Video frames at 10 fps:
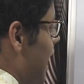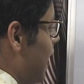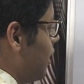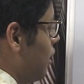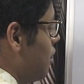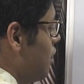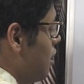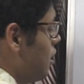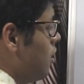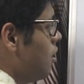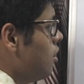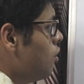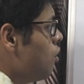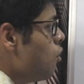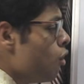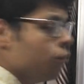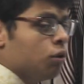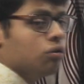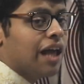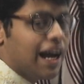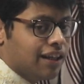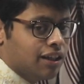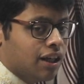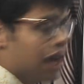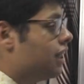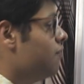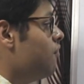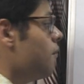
that whom to write an